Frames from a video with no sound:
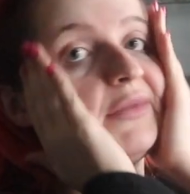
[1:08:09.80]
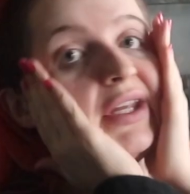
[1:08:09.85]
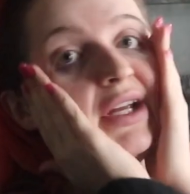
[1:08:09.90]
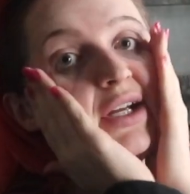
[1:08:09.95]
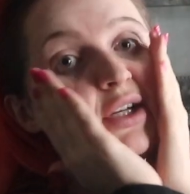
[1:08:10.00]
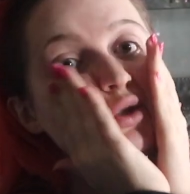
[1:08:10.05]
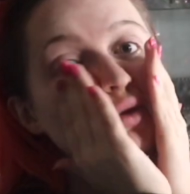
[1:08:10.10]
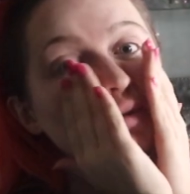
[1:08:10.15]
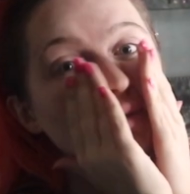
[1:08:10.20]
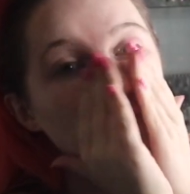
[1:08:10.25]

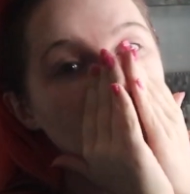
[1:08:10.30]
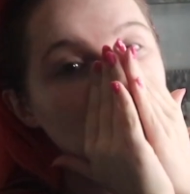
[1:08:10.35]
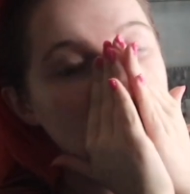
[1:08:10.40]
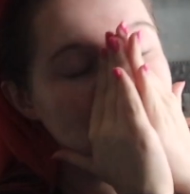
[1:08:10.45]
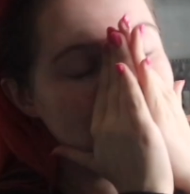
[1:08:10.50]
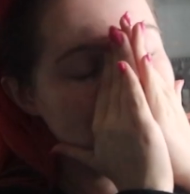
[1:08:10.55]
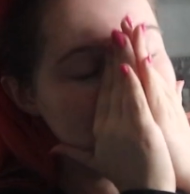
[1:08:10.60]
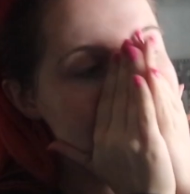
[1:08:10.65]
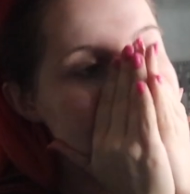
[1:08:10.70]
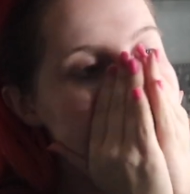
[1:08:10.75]
as you all
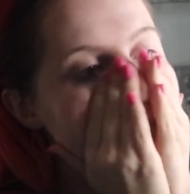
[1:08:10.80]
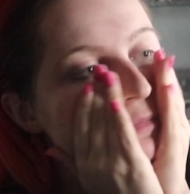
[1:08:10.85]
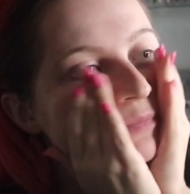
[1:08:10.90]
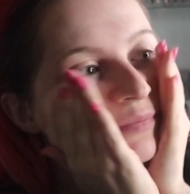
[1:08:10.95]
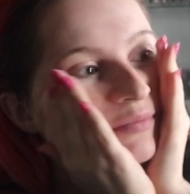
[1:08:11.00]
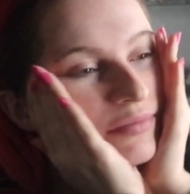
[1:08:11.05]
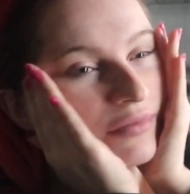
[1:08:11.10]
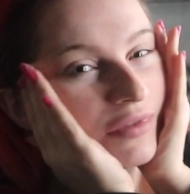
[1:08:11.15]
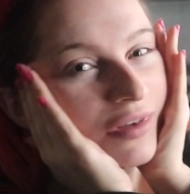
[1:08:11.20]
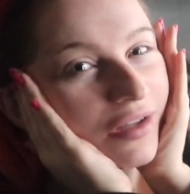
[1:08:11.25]
know,
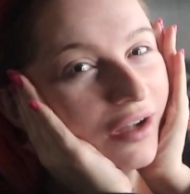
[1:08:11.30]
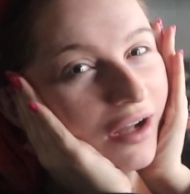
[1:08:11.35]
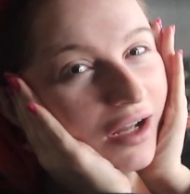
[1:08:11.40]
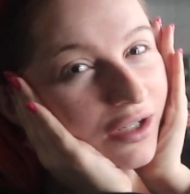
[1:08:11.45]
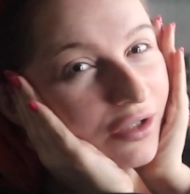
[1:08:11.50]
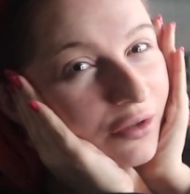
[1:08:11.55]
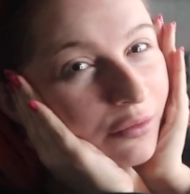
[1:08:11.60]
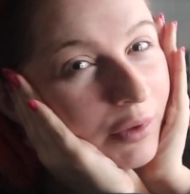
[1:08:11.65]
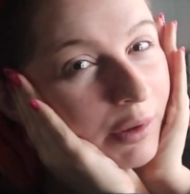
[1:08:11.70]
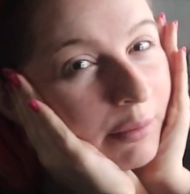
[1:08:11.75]
I
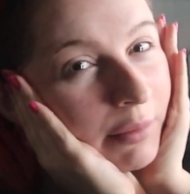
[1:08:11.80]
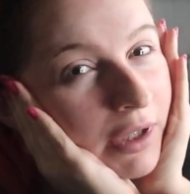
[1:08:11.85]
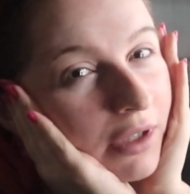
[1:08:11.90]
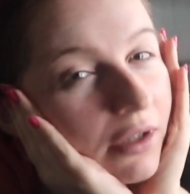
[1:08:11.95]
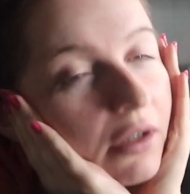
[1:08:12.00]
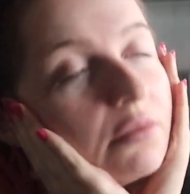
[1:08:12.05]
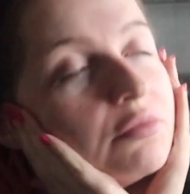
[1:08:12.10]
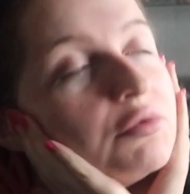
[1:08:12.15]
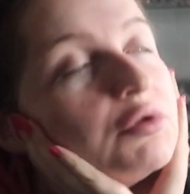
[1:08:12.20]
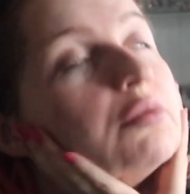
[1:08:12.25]
don't wear
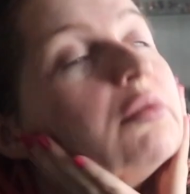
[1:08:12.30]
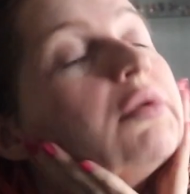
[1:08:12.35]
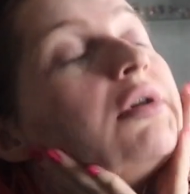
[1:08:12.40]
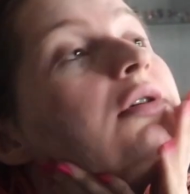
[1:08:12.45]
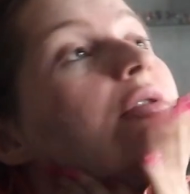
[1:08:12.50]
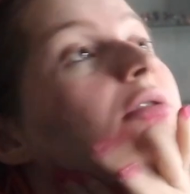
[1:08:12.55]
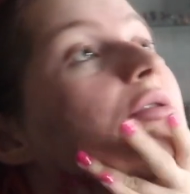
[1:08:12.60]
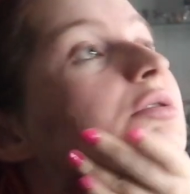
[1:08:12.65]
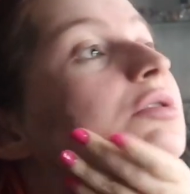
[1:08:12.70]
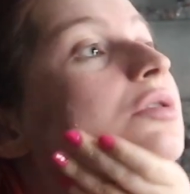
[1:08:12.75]
makeup to
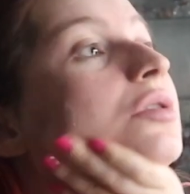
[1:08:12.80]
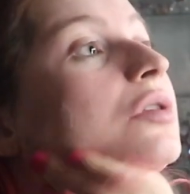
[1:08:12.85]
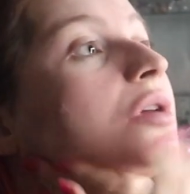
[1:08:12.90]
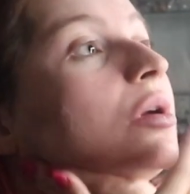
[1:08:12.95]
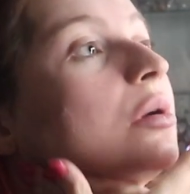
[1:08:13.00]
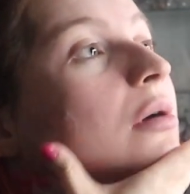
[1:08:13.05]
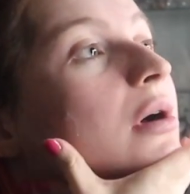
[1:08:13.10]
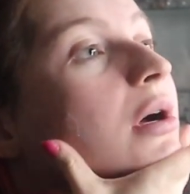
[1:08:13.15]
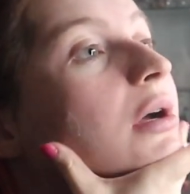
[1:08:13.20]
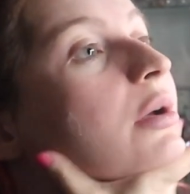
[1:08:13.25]
work,
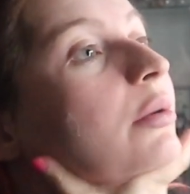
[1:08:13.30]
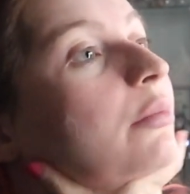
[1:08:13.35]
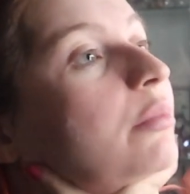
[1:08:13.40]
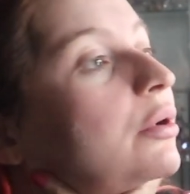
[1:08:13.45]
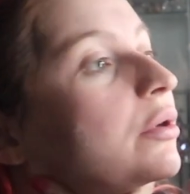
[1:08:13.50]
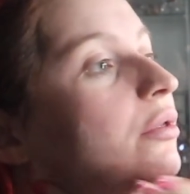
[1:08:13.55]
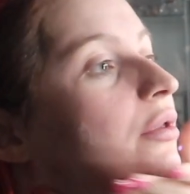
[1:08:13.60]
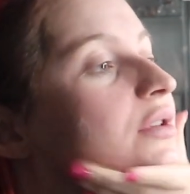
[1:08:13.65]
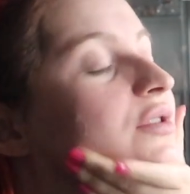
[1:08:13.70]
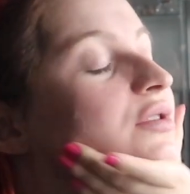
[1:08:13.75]
so I can
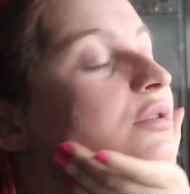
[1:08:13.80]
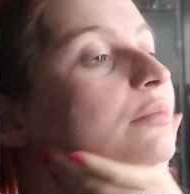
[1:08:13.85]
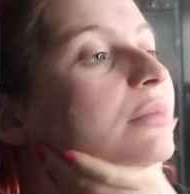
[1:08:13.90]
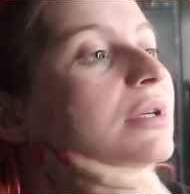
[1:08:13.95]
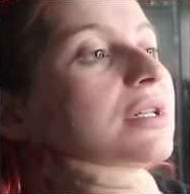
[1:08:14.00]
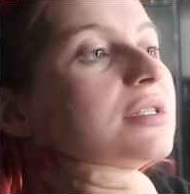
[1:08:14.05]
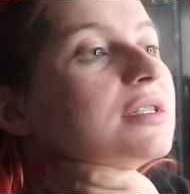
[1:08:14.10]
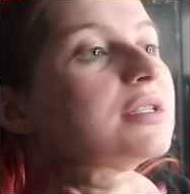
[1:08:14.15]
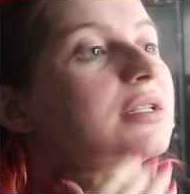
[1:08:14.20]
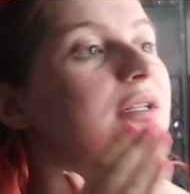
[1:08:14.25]
put this on my
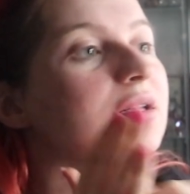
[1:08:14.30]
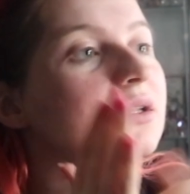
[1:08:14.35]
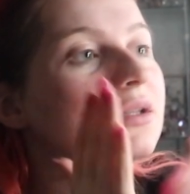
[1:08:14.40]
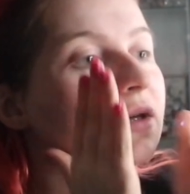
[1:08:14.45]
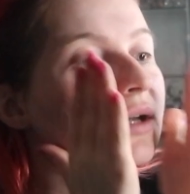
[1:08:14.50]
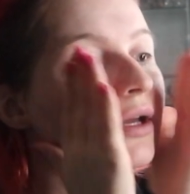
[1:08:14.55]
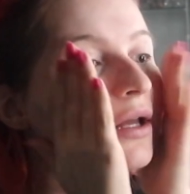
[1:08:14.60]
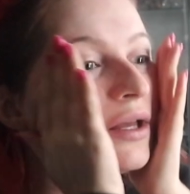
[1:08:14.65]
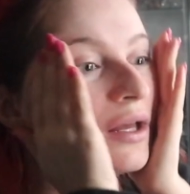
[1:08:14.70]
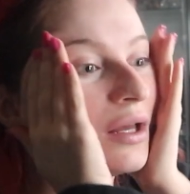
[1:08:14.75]
skin.
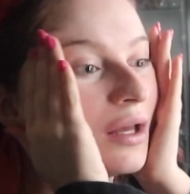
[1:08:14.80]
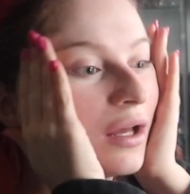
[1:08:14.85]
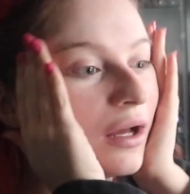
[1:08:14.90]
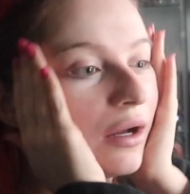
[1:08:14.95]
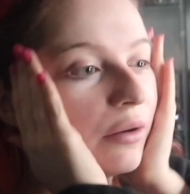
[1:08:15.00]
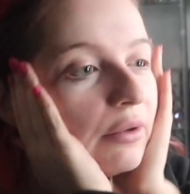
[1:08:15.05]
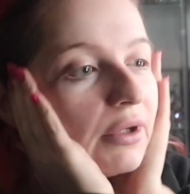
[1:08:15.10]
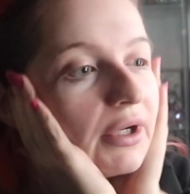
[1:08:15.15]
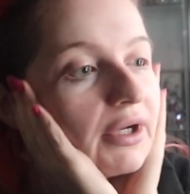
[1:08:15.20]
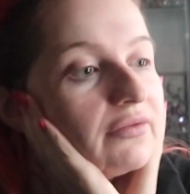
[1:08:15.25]

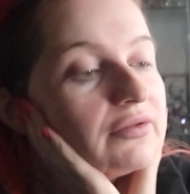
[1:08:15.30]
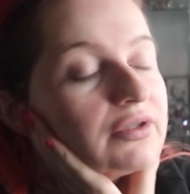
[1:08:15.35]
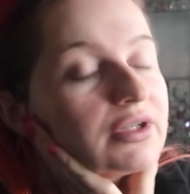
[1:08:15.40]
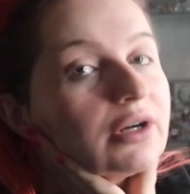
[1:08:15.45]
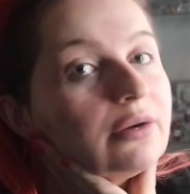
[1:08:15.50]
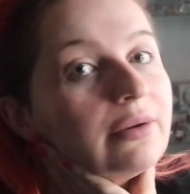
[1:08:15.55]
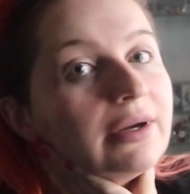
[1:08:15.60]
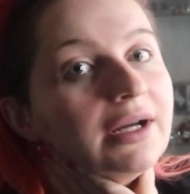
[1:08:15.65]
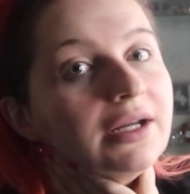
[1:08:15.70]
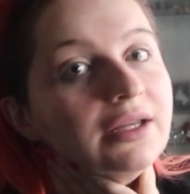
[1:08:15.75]
When I have to go
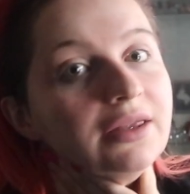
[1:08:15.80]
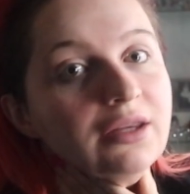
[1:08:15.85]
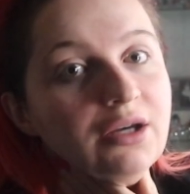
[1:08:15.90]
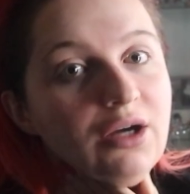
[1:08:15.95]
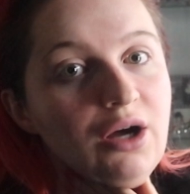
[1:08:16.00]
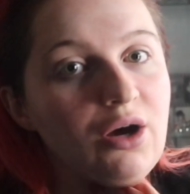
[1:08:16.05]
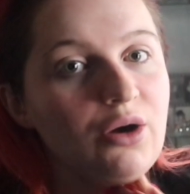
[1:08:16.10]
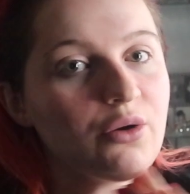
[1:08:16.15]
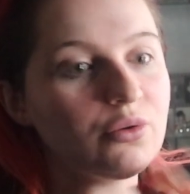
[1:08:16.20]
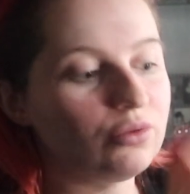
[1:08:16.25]
out in the
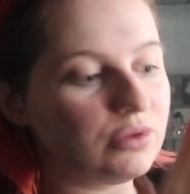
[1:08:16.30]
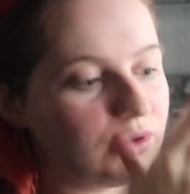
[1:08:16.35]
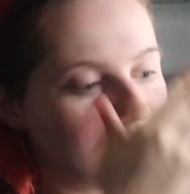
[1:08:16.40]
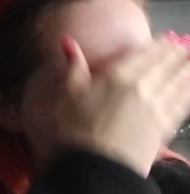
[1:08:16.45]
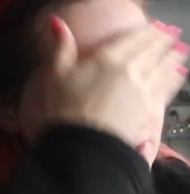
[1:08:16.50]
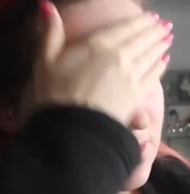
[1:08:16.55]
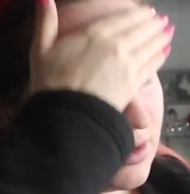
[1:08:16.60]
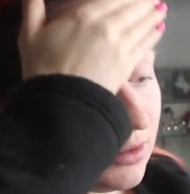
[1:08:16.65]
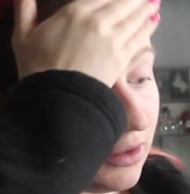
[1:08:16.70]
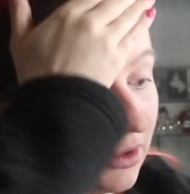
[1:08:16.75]

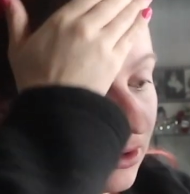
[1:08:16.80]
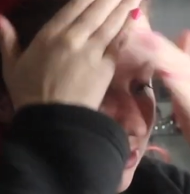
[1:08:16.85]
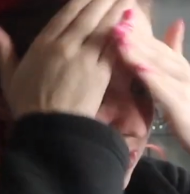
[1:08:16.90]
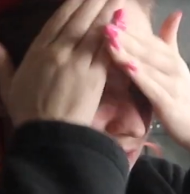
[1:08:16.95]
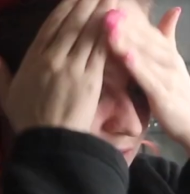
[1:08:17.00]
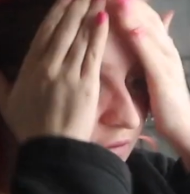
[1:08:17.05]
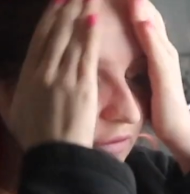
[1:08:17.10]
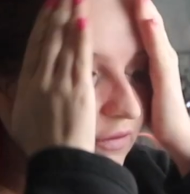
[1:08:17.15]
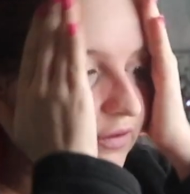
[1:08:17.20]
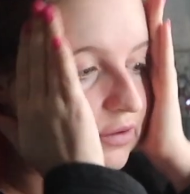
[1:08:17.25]
coldness, I
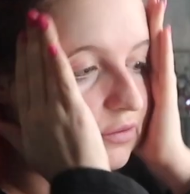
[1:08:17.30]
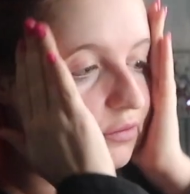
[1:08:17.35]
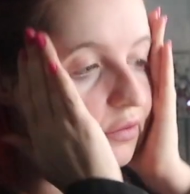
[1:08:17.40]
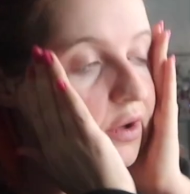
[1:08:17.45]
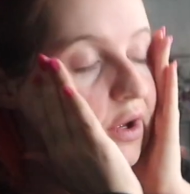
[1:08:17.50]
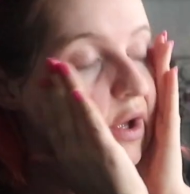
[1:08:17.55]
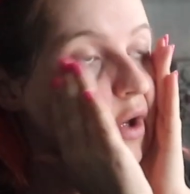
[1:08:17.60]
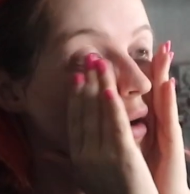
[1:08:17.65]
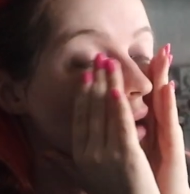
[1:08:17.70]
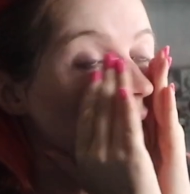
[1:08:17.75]
just feel
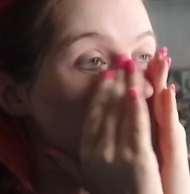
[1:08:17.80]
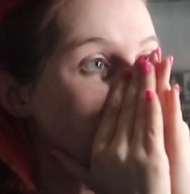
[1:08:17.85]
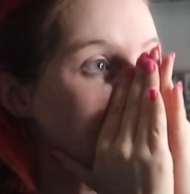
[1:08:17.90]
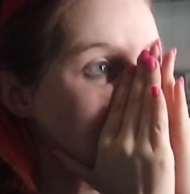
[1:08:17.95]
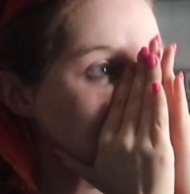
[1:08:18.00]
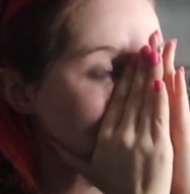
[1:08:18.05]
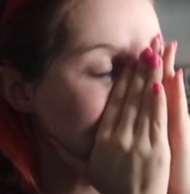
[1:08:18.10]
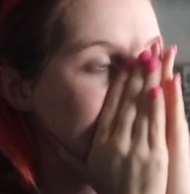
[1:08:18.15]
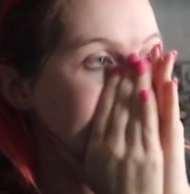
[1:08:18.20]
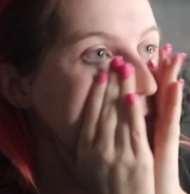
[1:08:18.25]

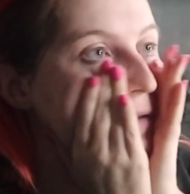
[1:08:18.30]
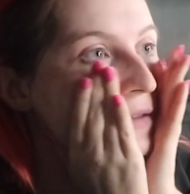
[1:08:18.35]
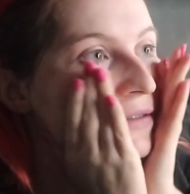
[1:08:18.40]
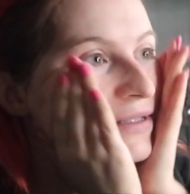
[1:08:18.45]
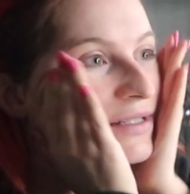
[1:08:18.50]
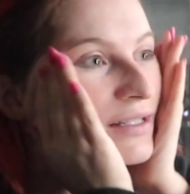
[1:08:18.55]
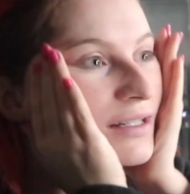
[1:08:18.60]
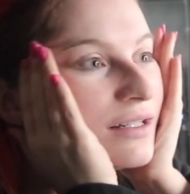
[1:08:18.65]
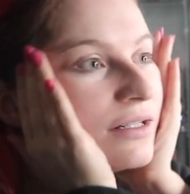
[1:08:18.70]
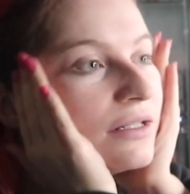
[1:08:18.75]
like my
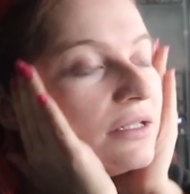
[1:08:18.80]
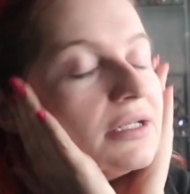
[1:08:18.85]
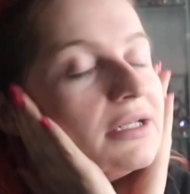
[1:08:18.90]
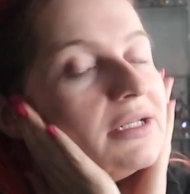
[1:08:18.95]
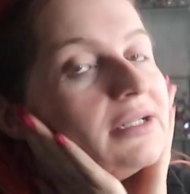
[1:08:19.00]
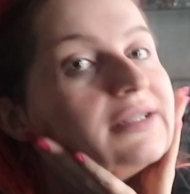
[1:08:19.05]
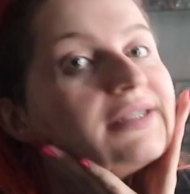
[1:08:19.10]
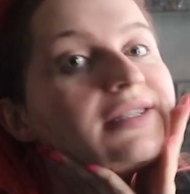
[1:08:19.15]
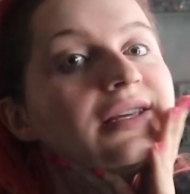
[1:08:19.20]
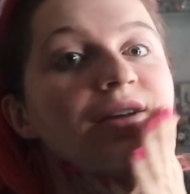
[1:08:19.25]
skin
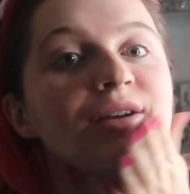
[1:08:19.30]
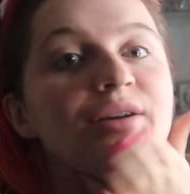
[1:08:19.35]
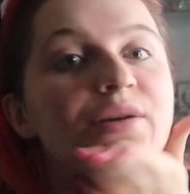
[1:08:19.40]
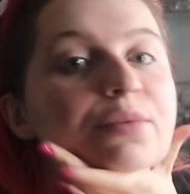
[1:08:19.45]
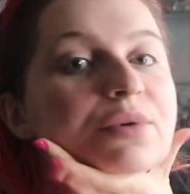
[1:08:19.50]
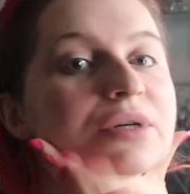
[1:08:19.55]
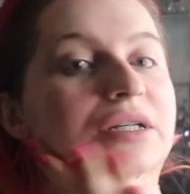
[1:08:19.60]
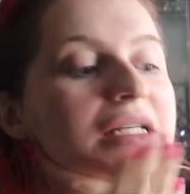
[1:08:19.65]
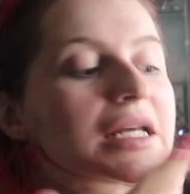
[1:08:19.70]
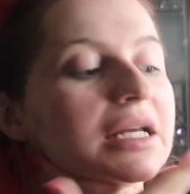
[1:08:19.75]
is
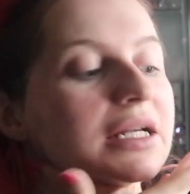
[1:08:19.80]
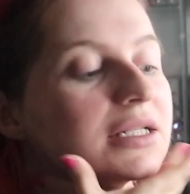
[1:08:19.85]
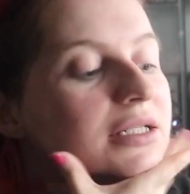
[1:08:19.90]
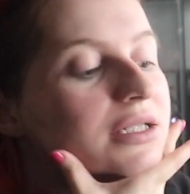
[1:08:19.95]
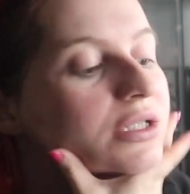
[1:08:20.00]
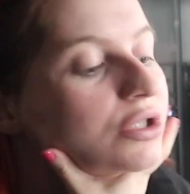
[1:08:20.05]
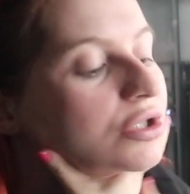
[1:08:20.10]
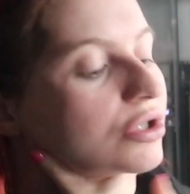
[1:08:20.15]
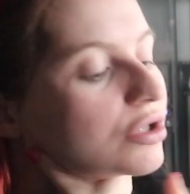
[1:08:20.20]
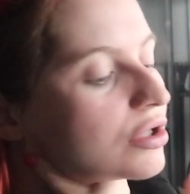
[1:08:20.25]

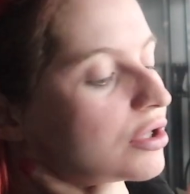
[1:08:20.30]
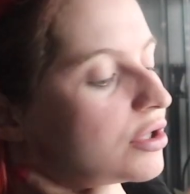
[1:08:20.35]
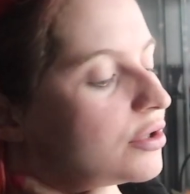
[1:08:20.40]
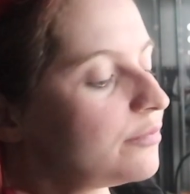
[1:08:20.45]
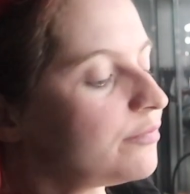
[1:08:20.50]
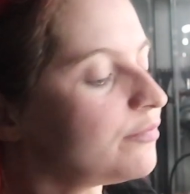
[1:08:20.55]
protected, you know.